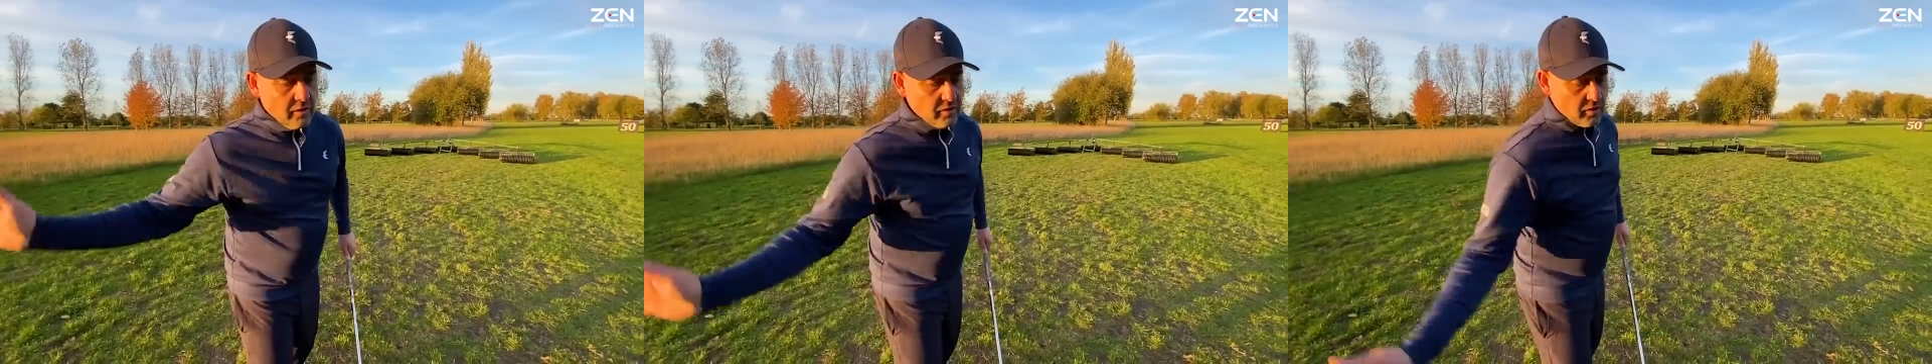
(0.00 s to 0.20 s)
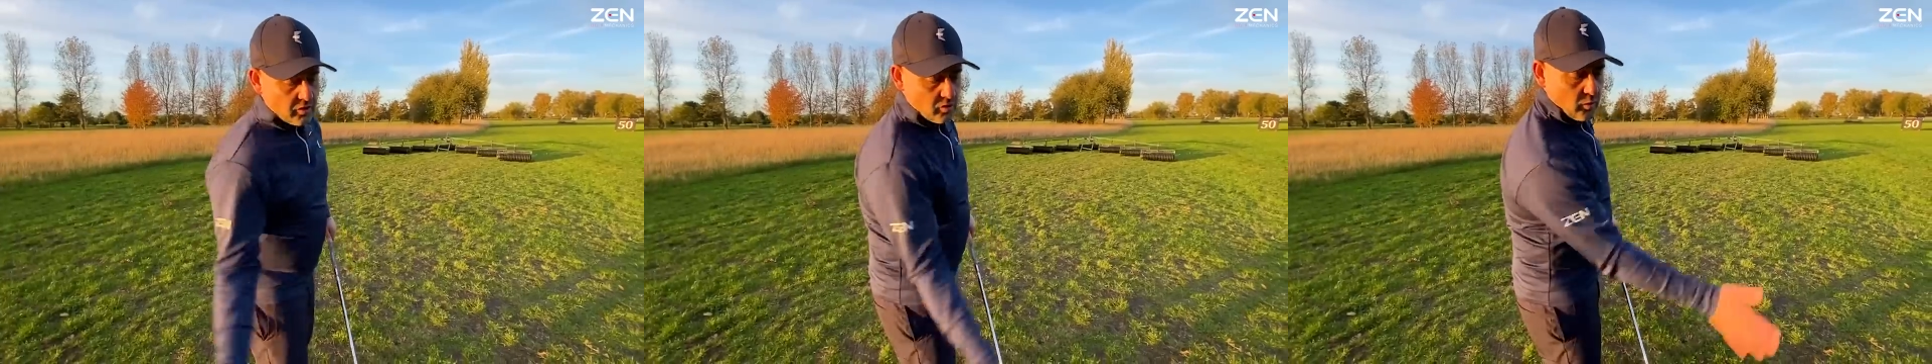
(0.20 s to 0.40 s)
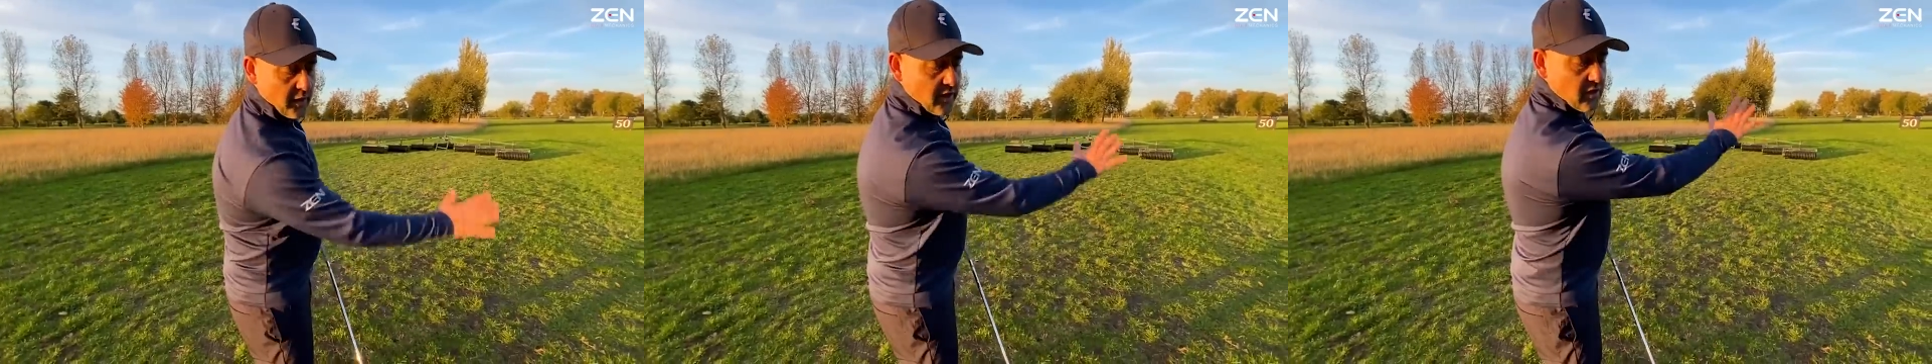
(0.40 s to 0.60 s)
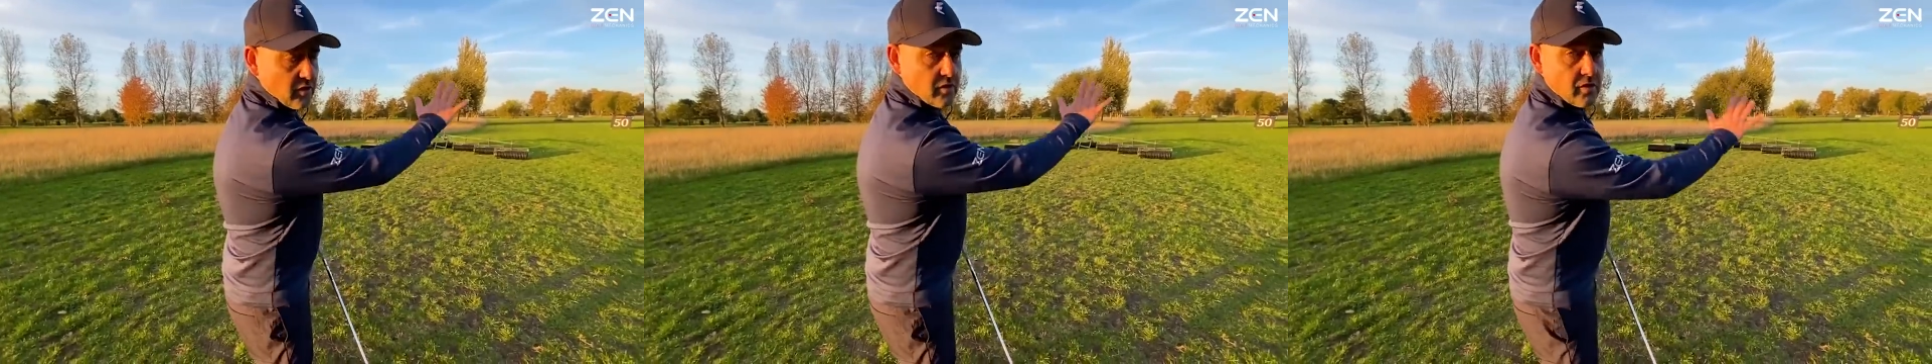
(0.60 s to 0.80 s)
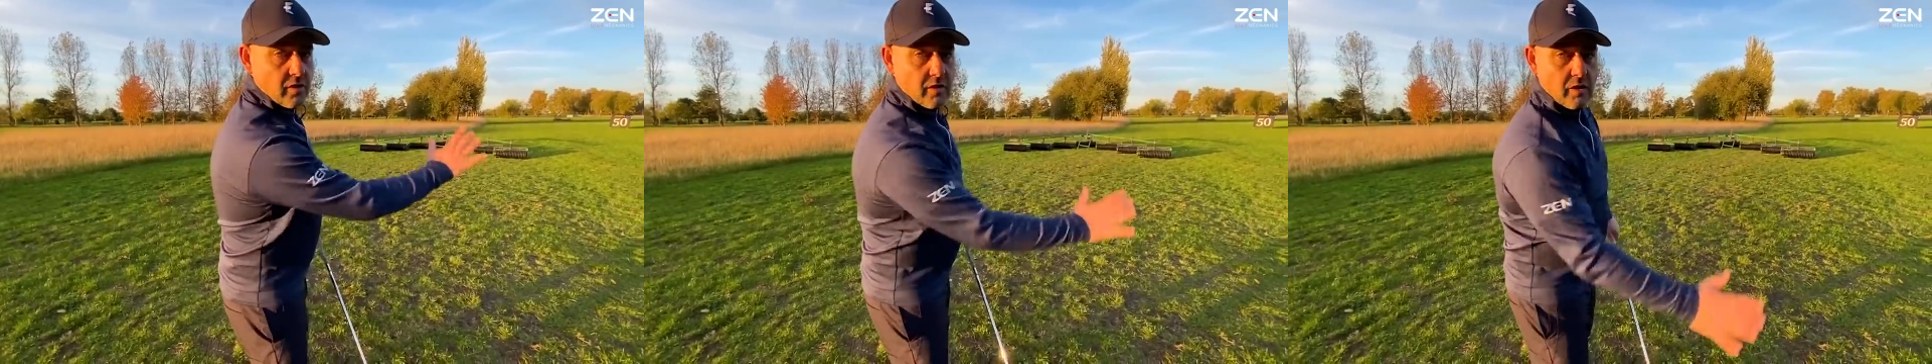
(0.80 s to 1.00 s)
so the
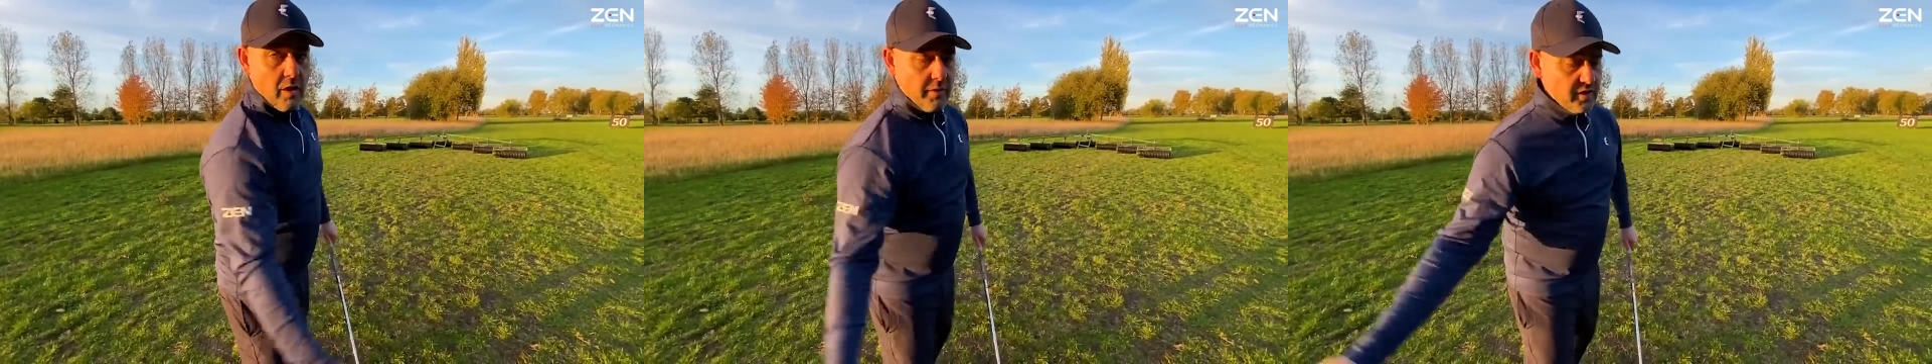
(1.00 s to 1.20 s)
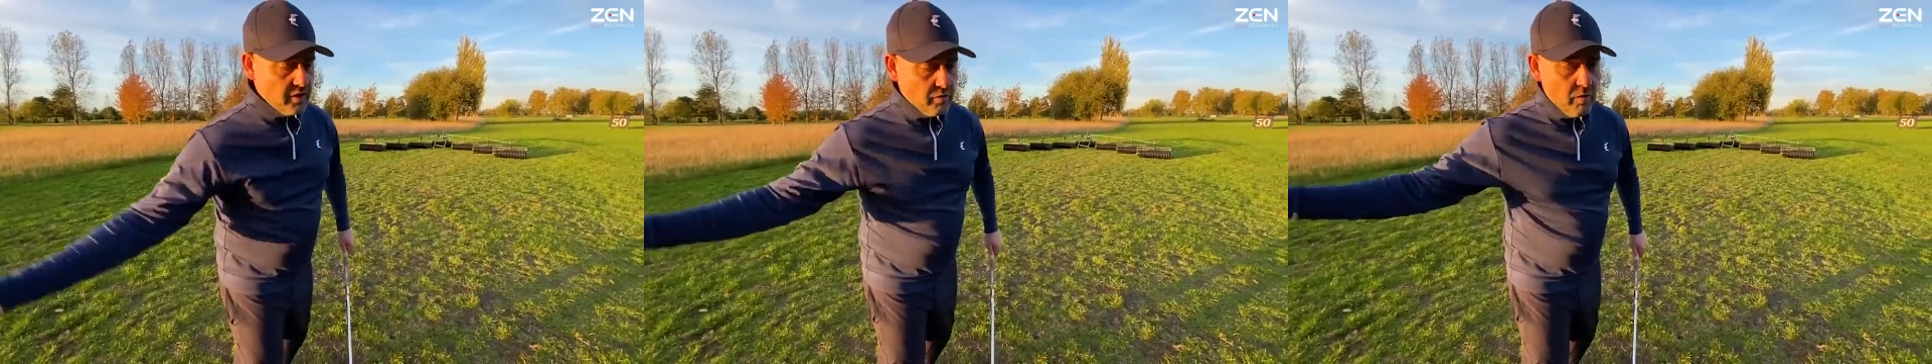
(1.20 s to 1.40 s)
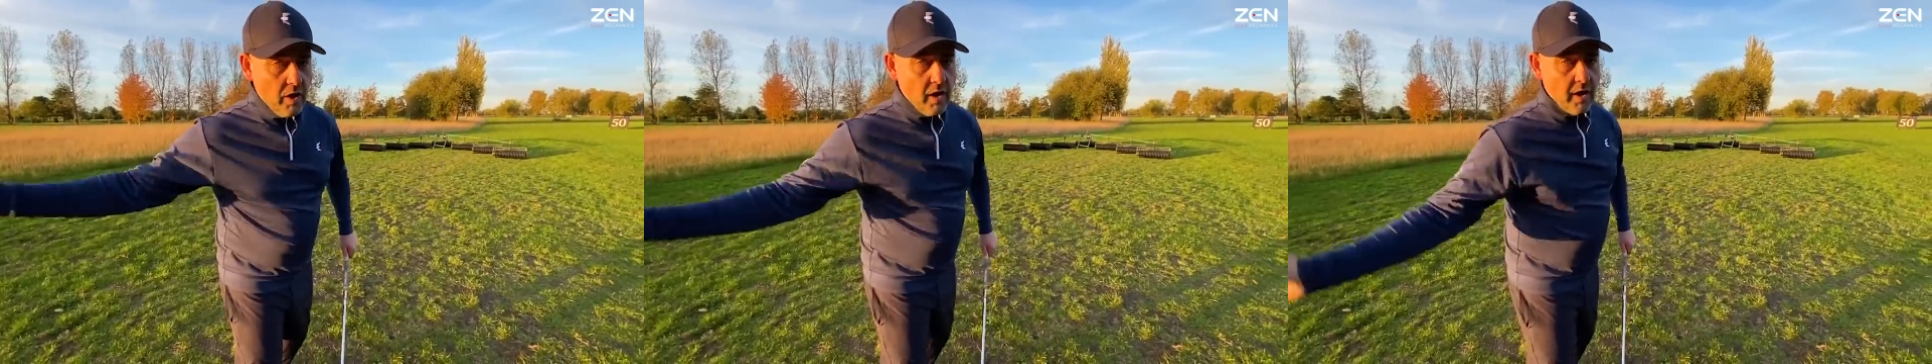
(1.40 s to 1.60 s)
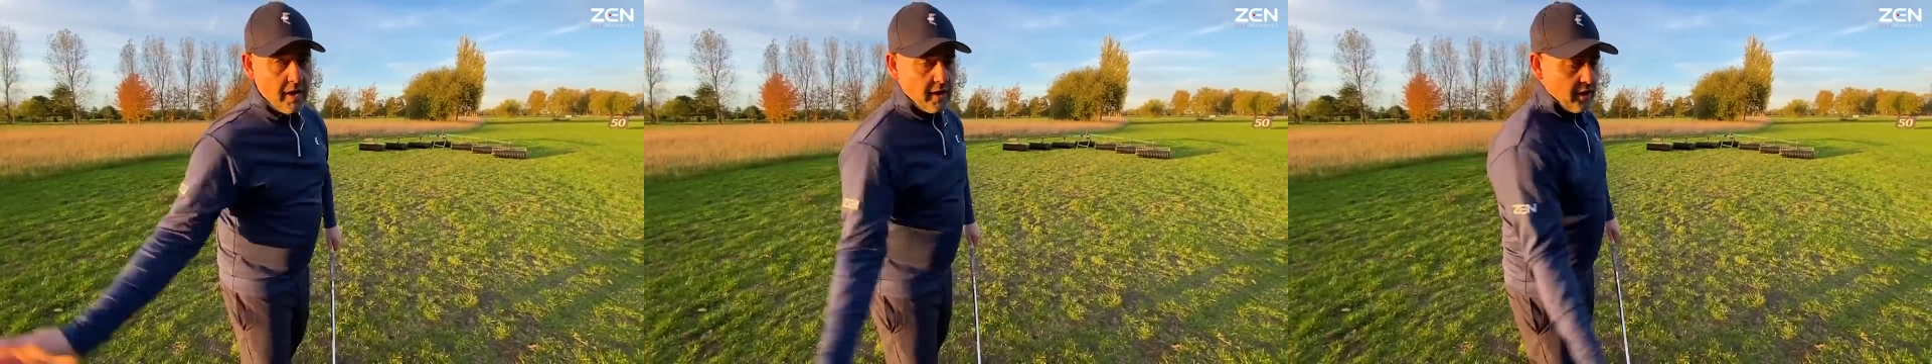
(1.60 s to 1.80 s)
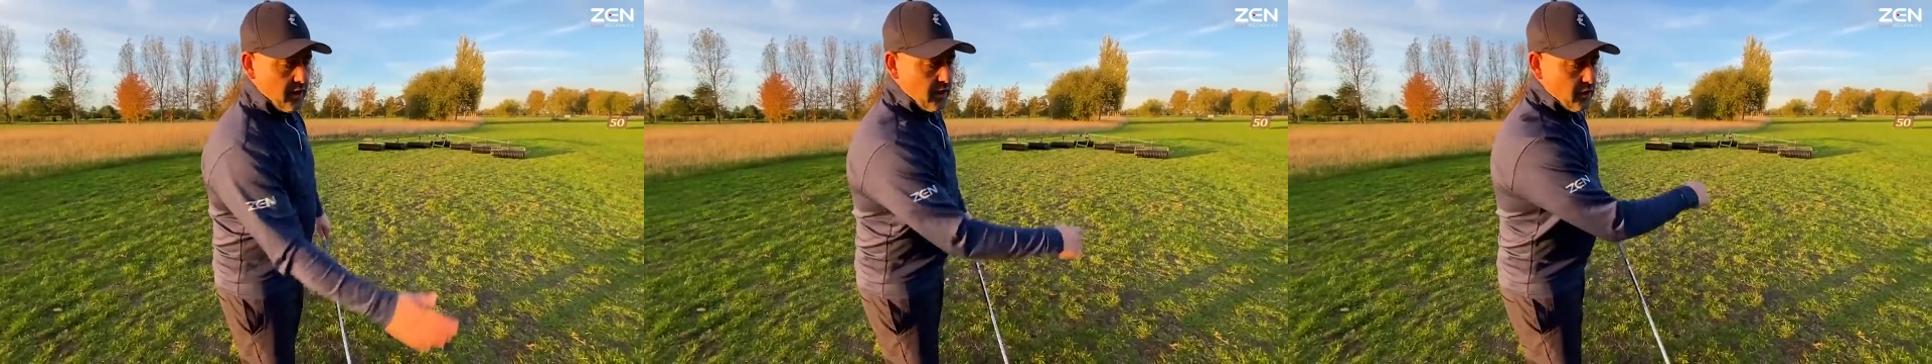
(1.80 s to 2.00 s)
swing's going to the
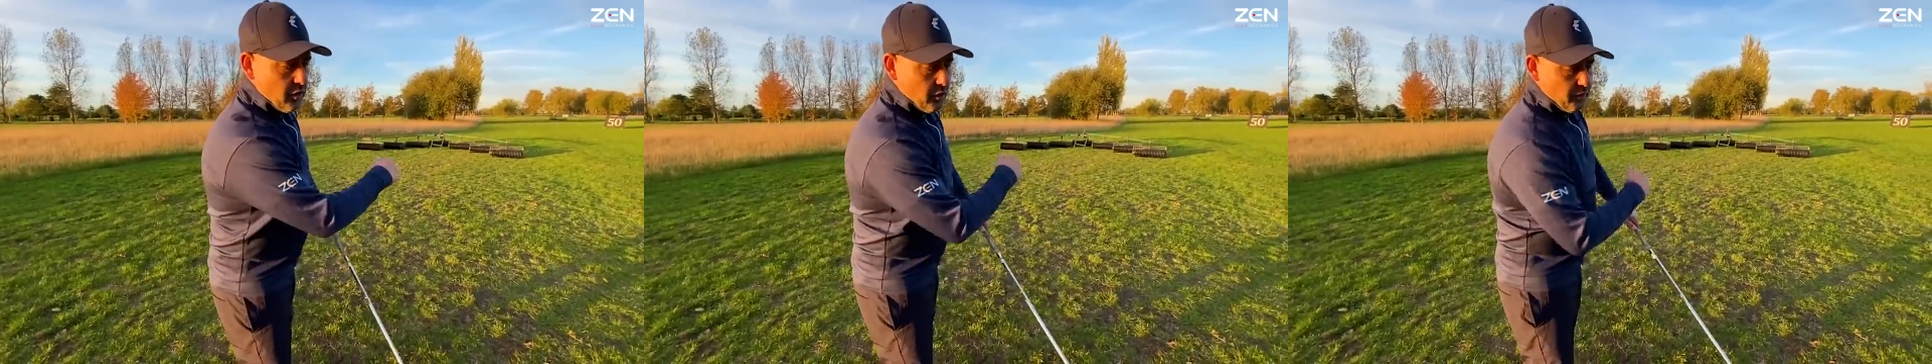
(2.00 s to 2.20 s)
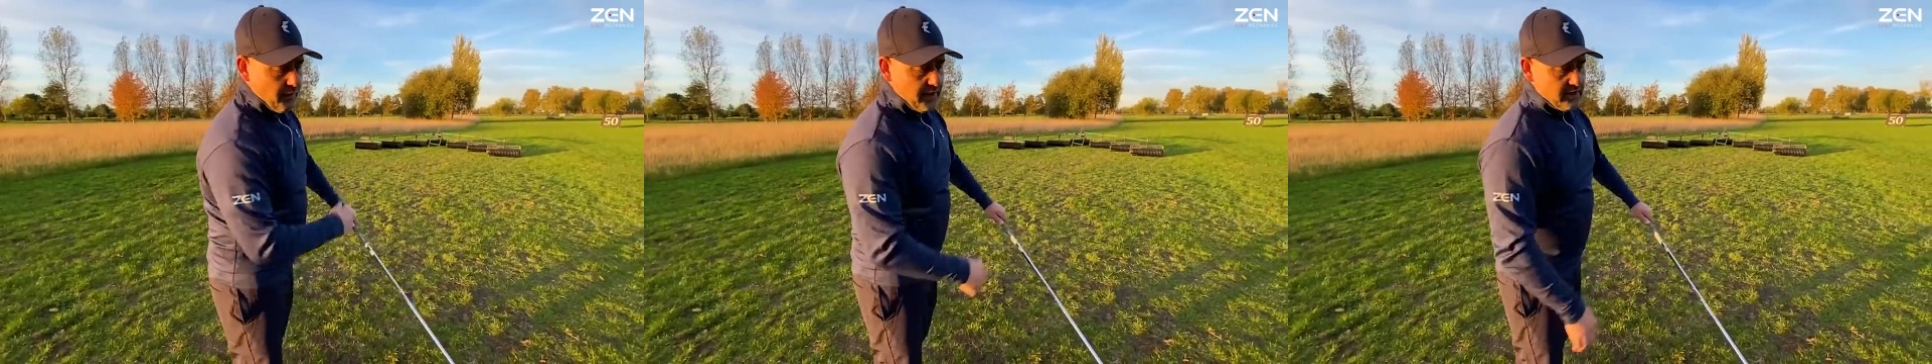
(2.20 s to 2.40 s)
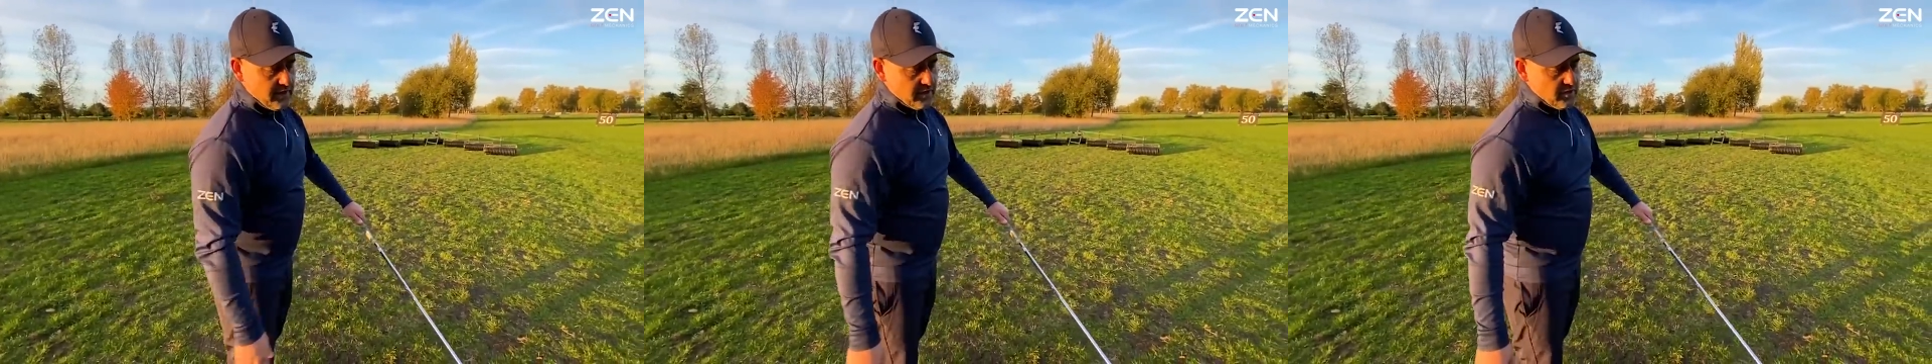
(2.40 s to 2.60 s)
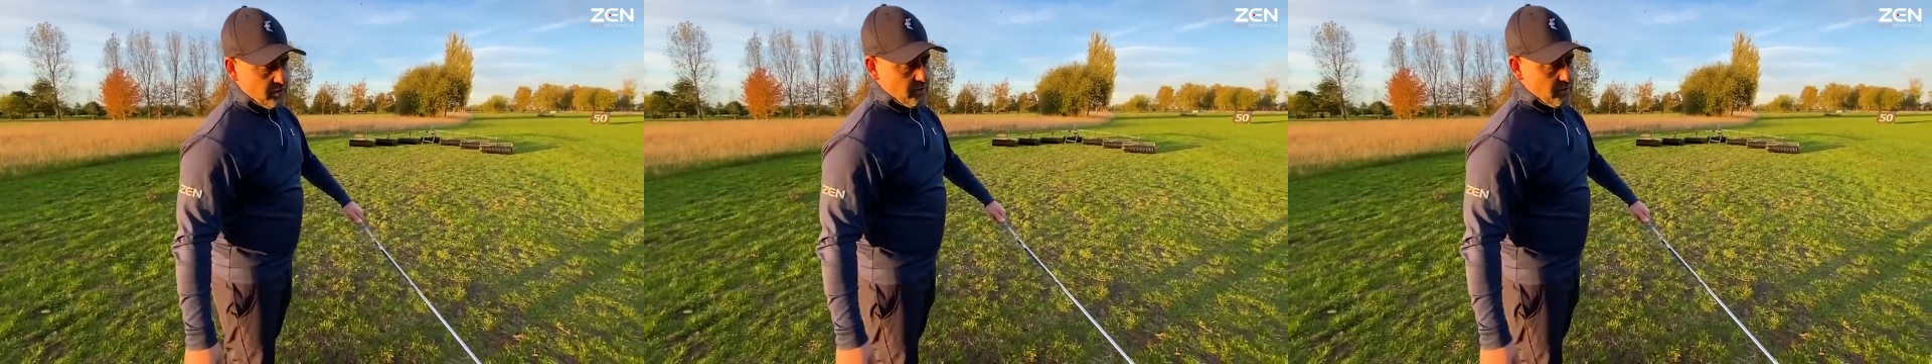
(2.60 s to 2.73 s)
right, your face has to